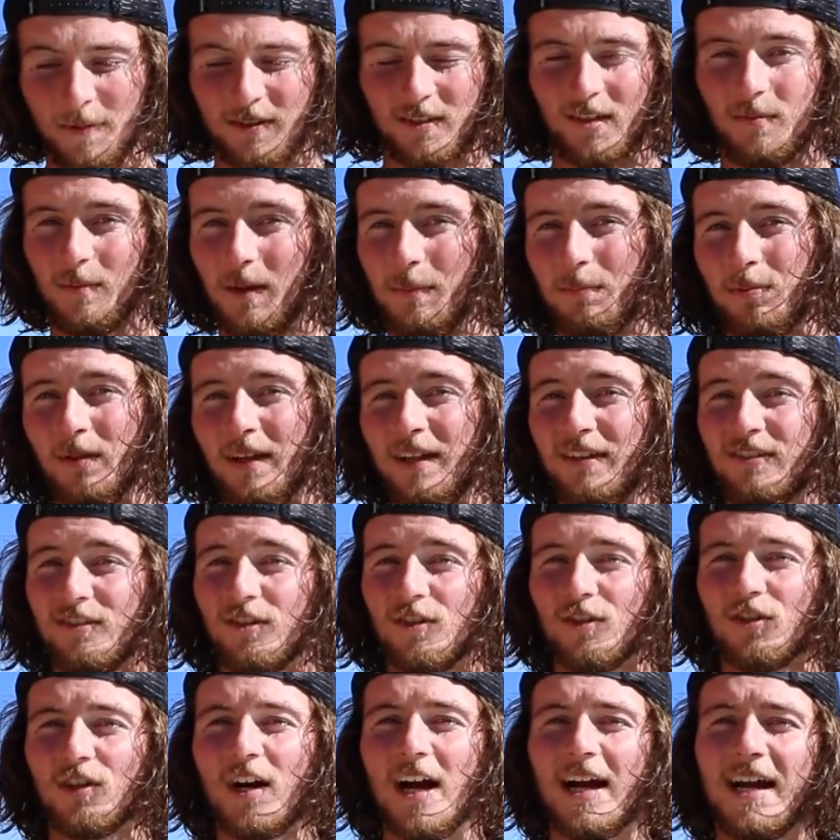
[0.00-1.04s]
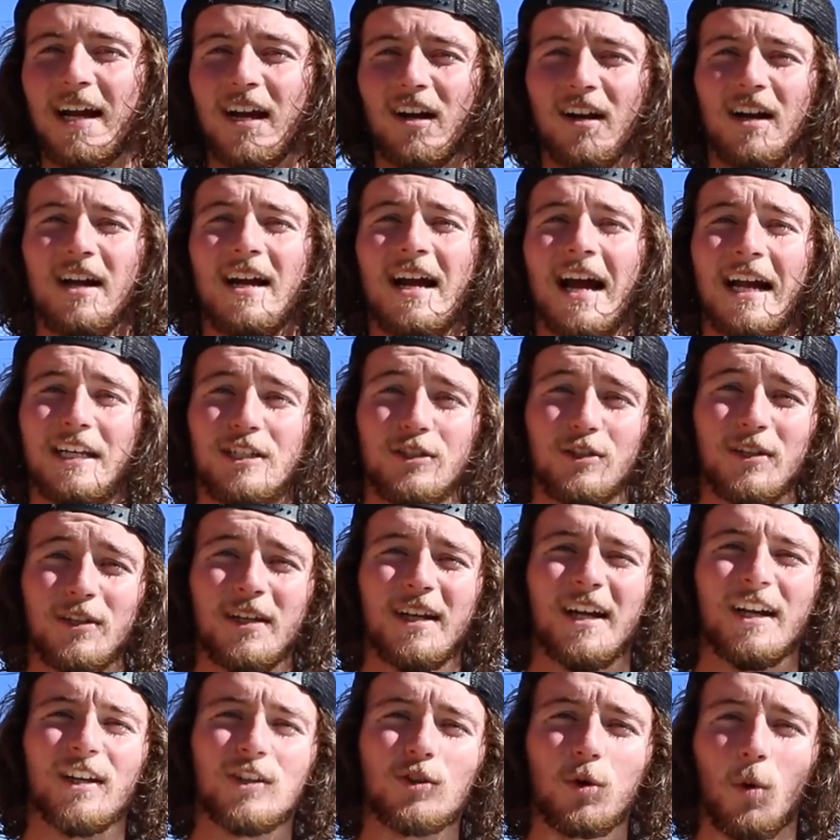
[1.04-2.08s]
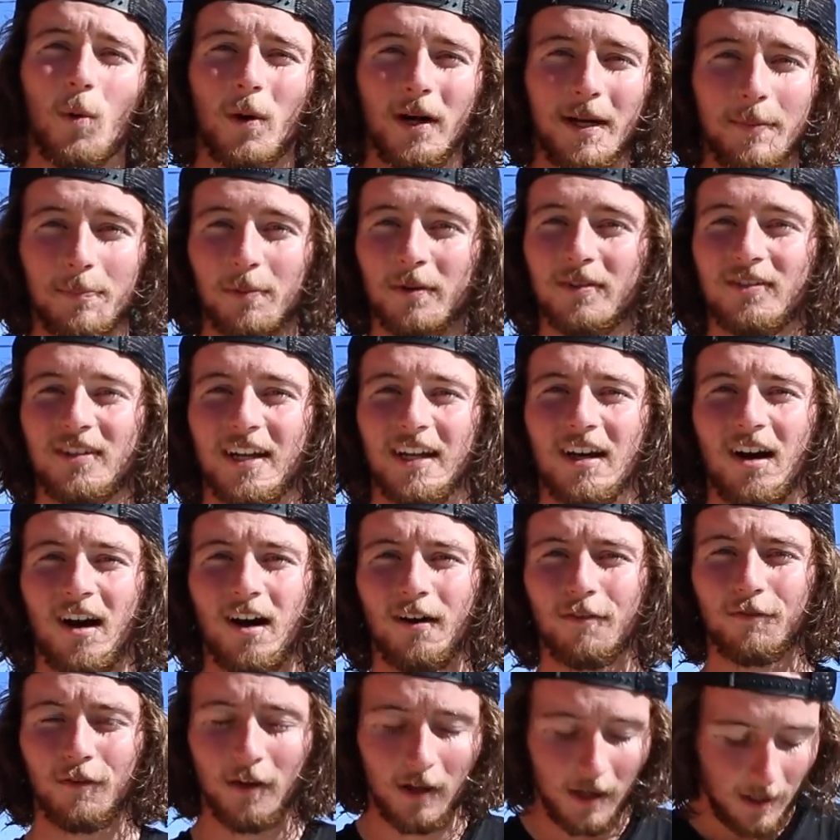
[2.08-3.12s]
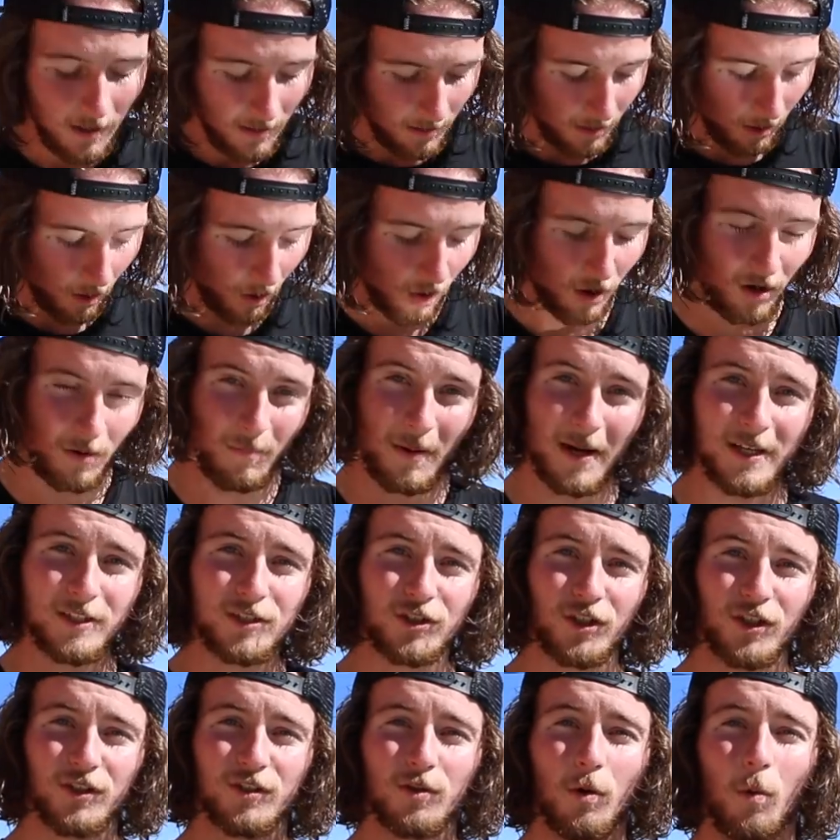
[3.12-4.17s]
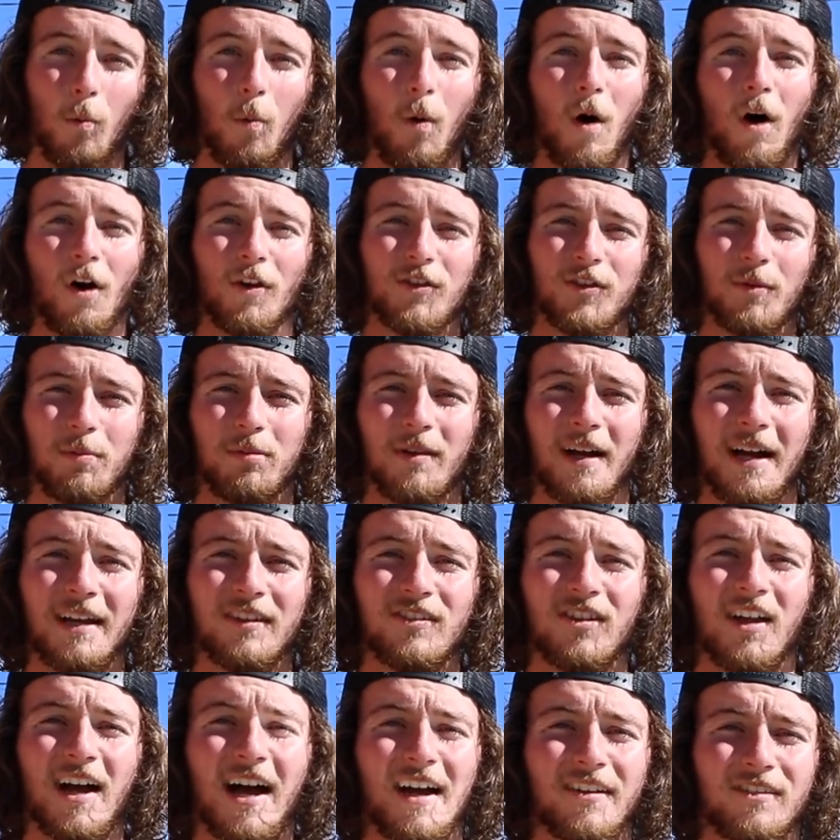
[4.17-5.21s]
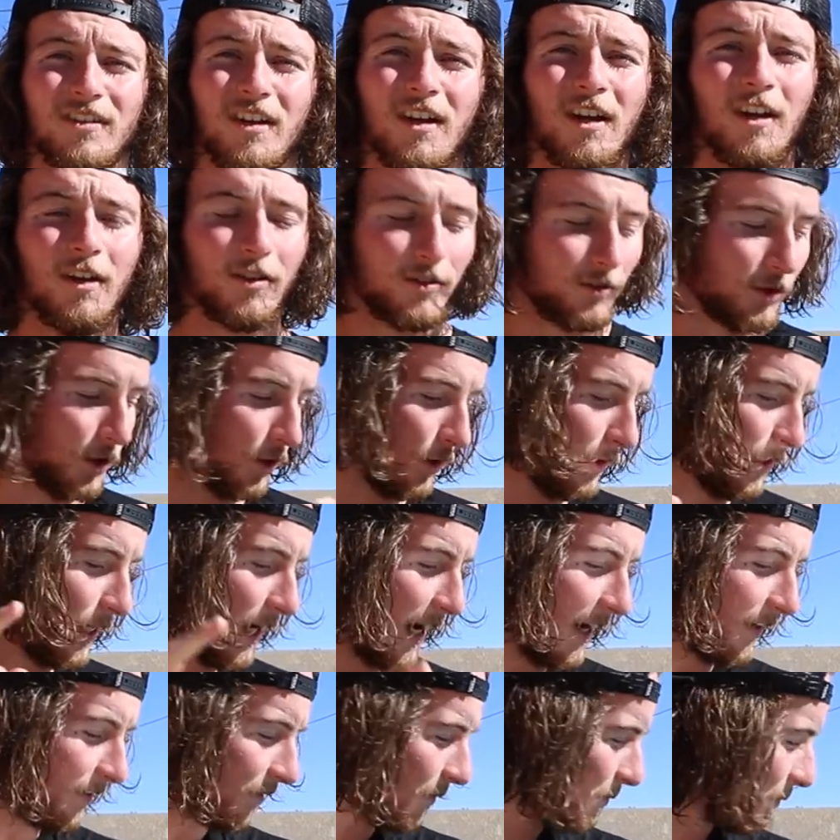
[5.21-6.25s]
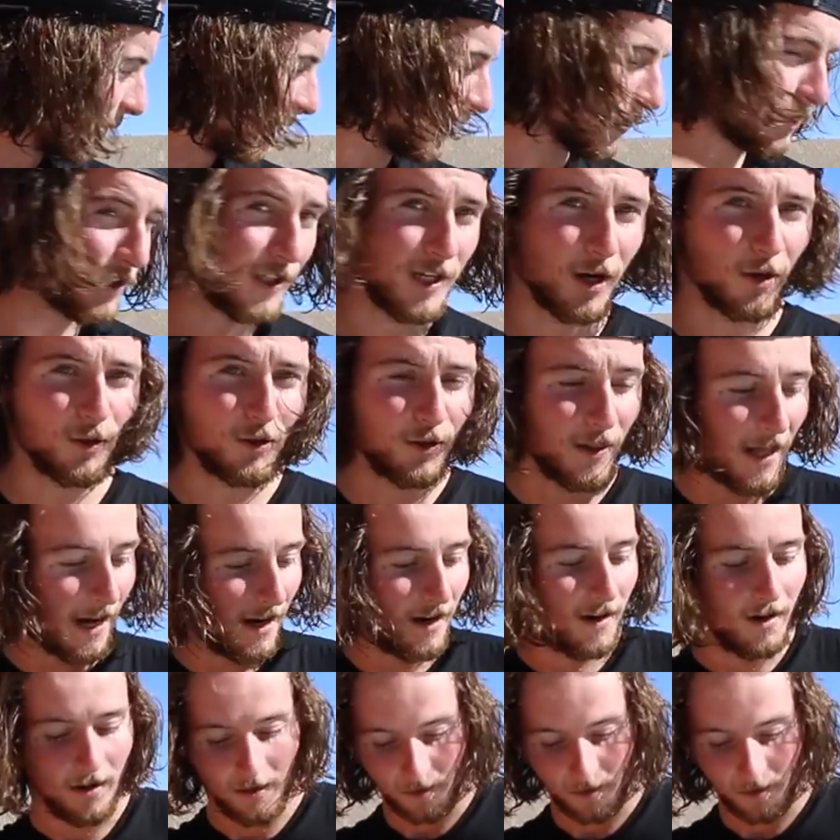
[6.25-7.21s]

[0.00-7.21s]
It's going to be placed right here, and you can get 20% off all my shirts while supplies last. So you guys, make sure you go do that